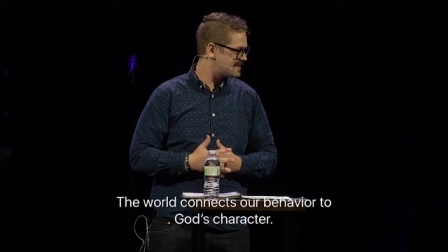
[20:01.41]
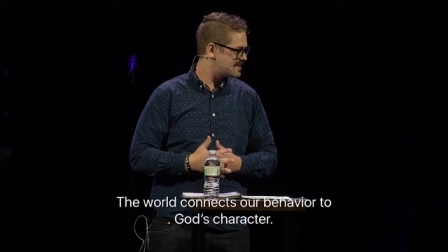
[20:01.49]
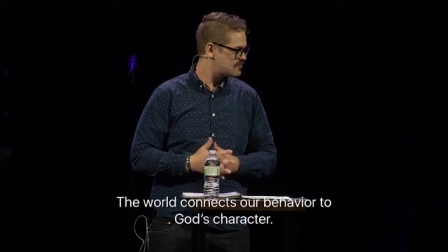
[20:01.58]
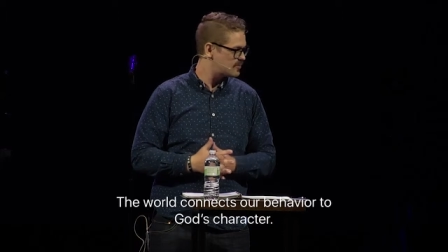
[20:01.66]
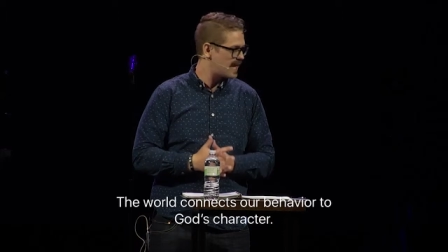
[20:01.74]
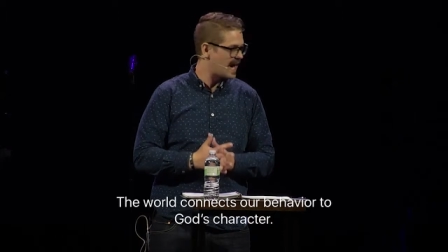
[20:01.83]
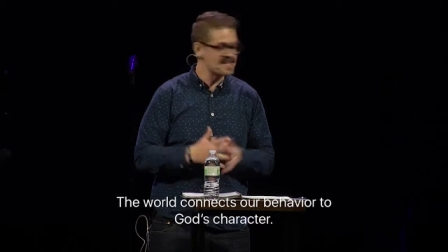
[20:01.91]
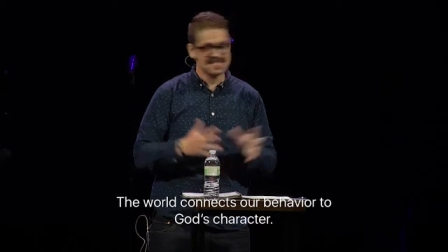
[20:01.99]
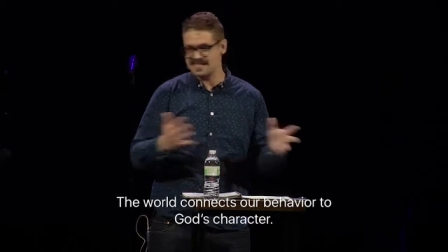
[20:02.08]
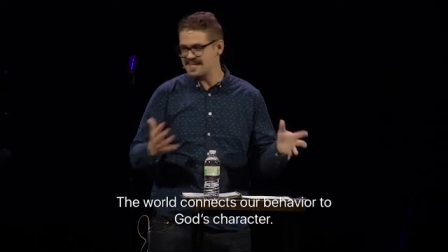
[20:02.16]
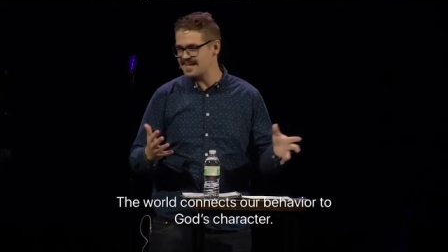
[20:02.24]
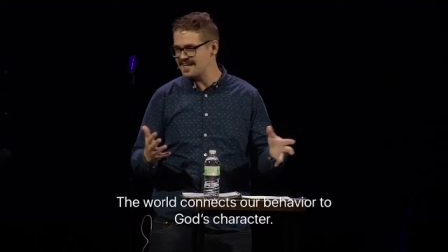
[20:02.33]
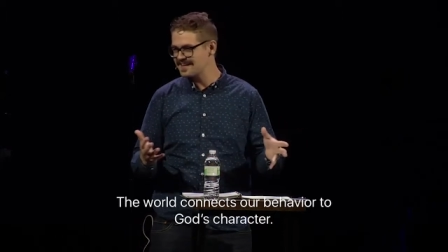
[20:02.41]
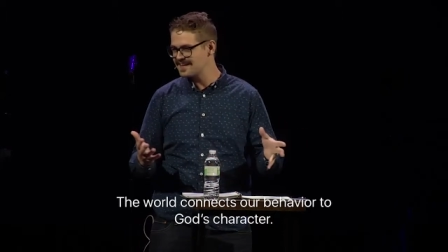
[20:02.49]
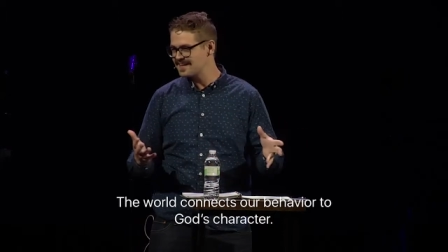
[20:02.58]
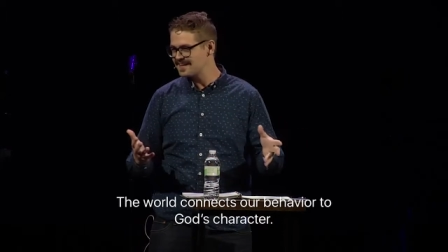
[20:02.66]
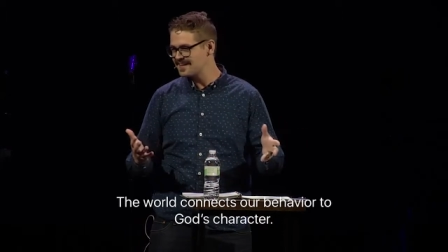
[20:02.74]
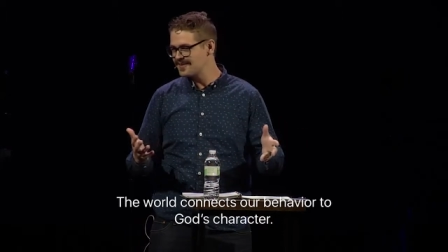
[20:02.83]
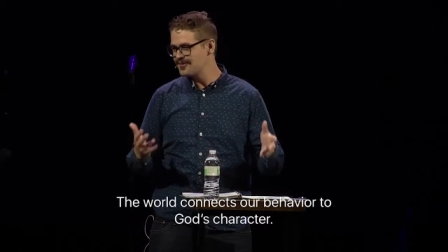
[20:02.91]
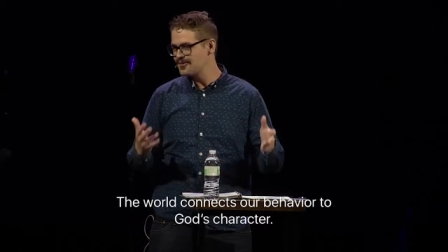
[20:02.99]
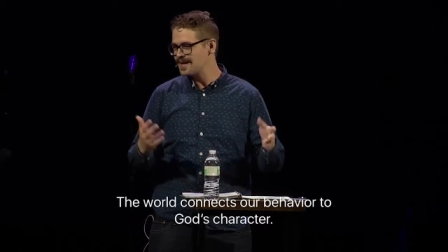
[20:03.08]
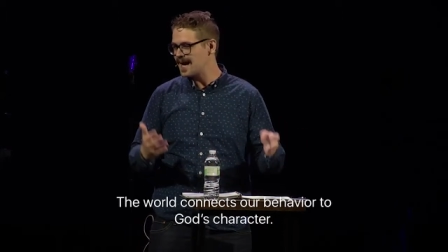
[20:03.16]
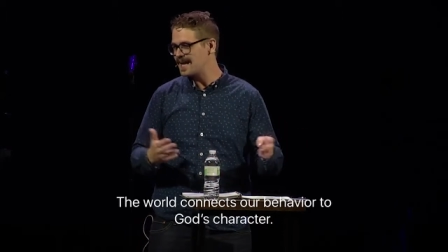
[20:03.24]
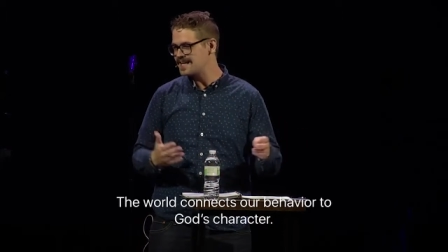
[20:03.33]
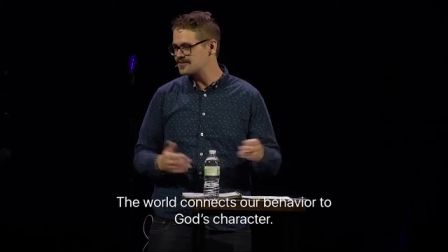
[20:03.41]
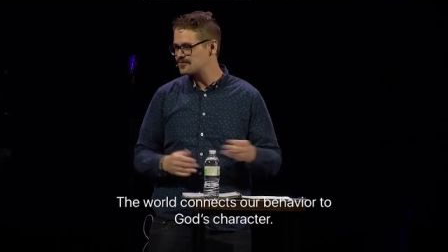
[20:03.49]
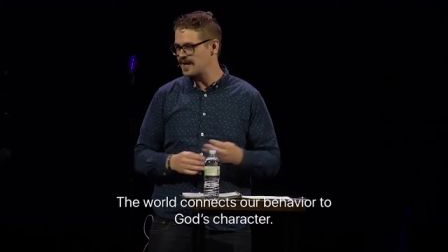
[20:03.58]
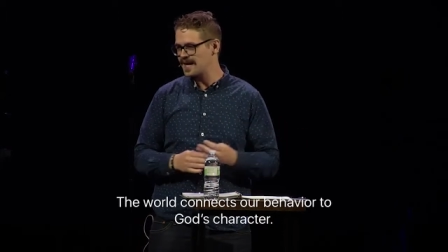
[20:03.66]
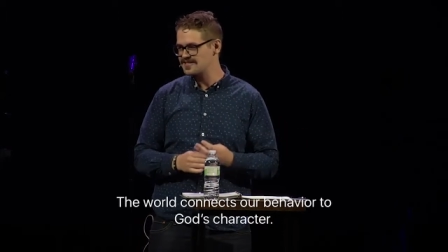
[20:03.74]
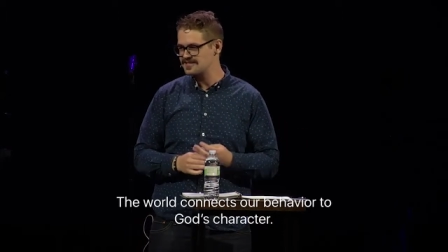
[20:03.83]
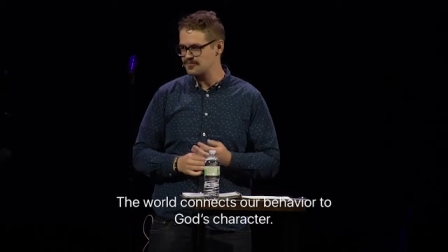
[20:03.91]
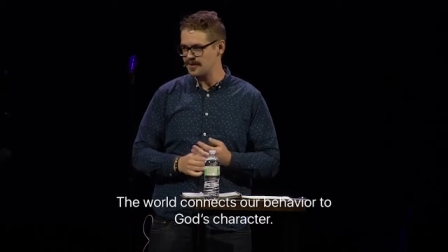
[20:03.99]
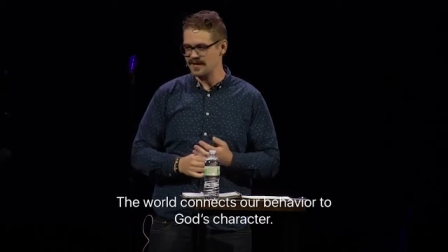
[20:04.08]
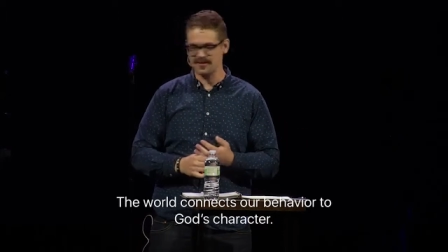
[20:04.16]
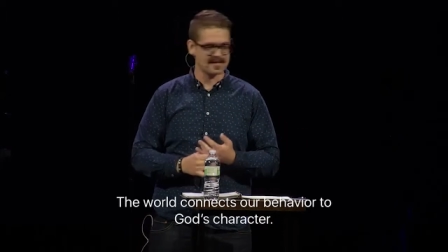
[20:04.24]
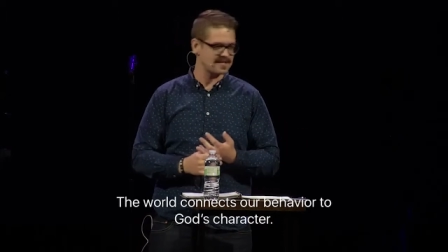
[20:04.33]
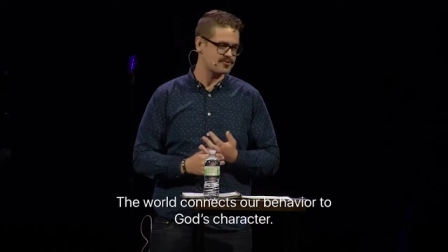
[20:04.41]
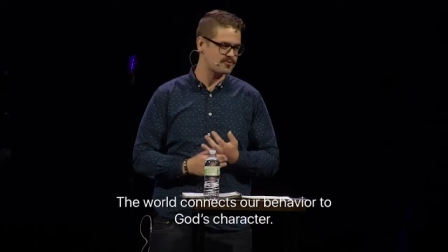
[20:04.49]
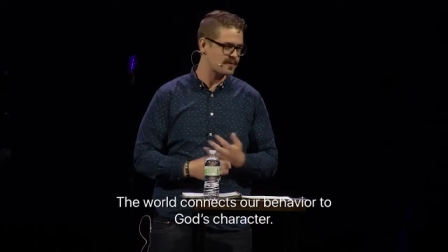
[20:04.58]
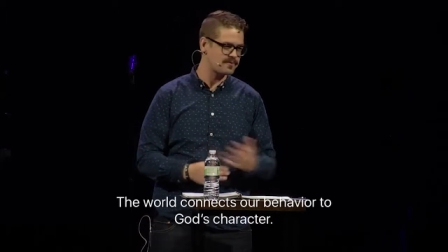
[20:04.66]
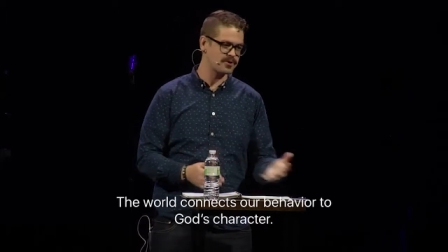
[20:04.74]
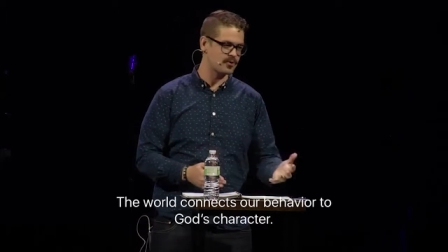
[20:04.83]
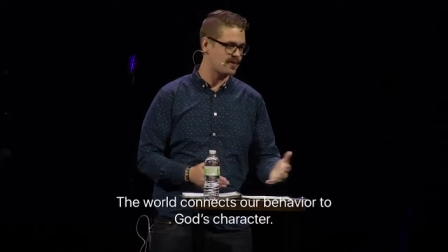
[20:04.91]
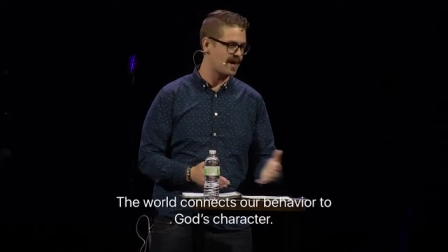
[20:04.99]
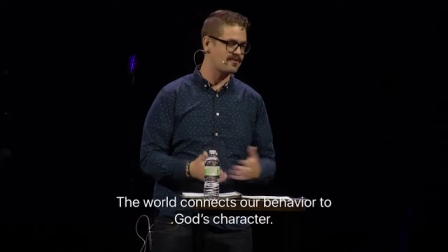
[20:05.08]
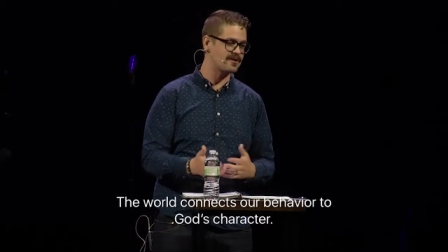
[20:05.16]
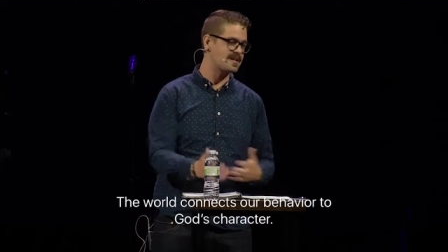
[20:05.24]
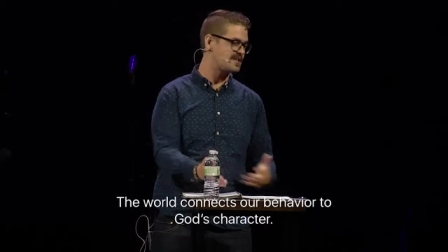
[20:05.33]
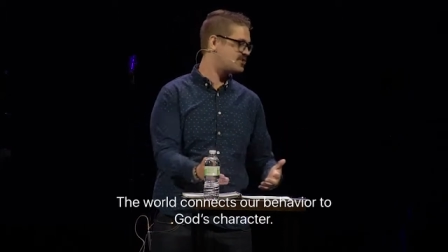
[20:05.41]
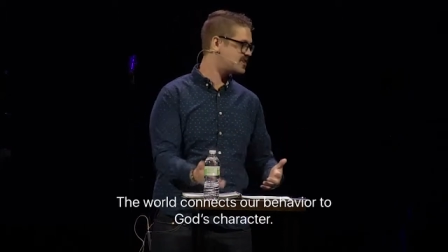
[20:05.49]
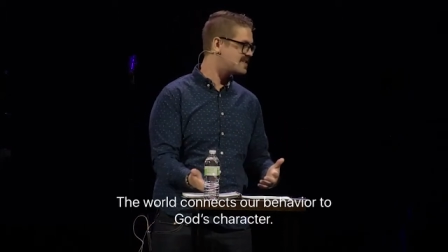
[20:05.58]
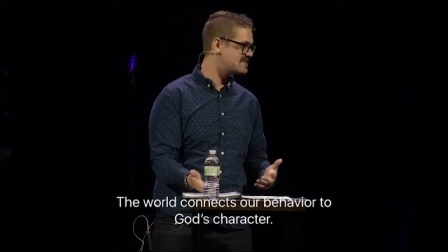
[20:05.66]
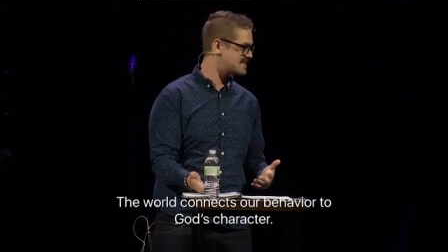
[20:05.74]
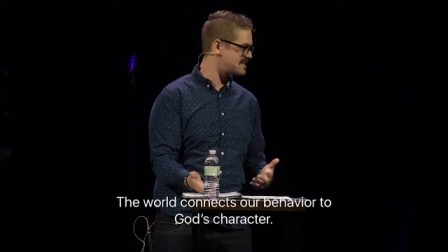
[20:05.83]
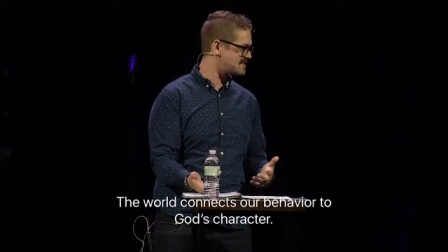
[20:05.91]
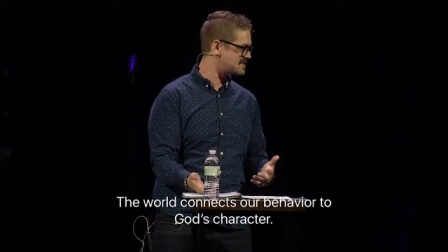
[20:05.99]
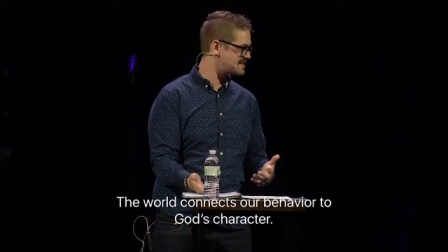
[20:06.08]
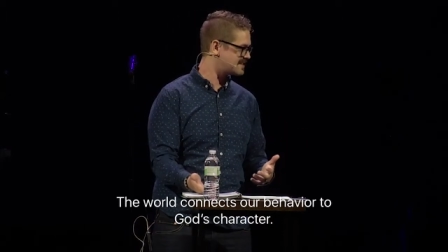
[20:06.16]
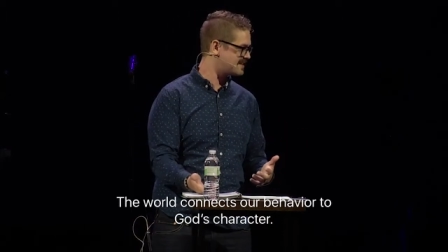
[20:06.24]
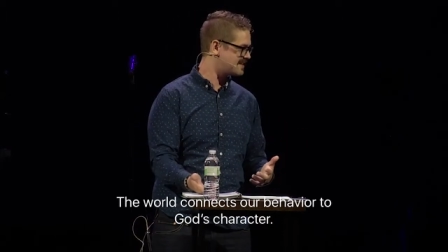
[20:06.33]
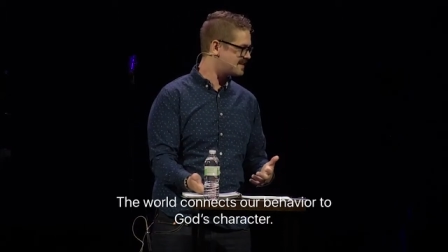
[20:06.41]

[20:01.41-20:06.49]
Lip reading: Because when I see who God is, when I look at Scripture, when I look at Jesus,